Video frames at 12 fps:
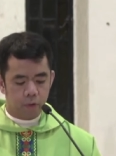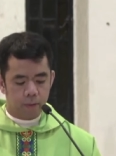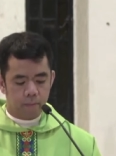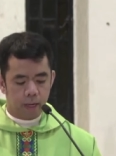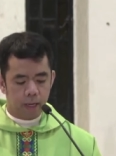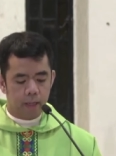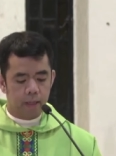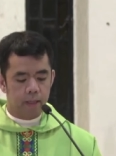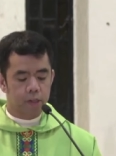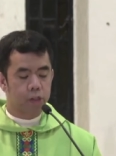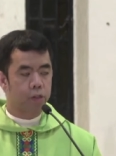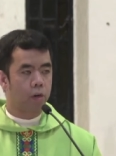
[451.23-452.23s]
remain
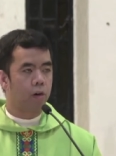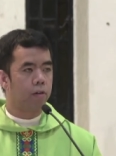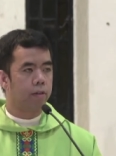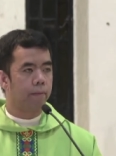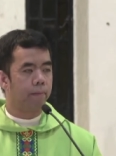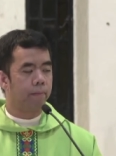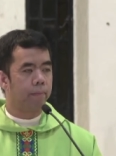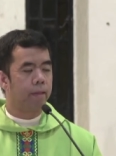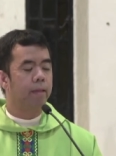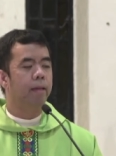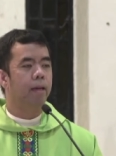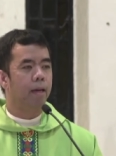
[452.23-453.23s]
a strong
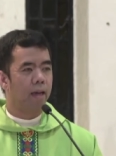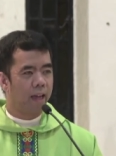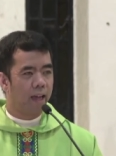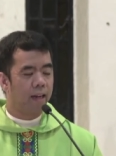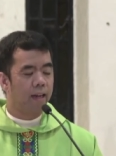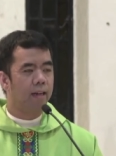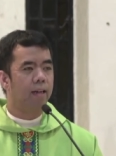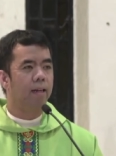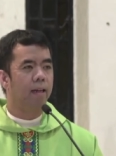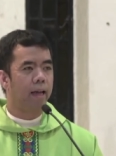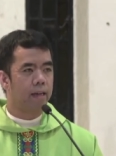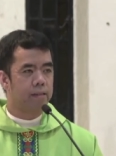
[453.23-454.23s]
L
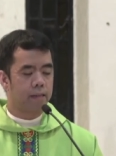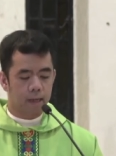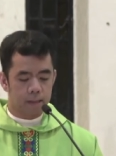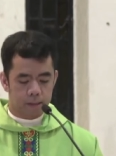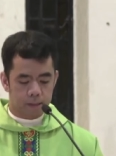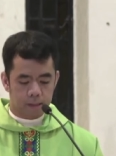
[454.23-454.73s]
S S,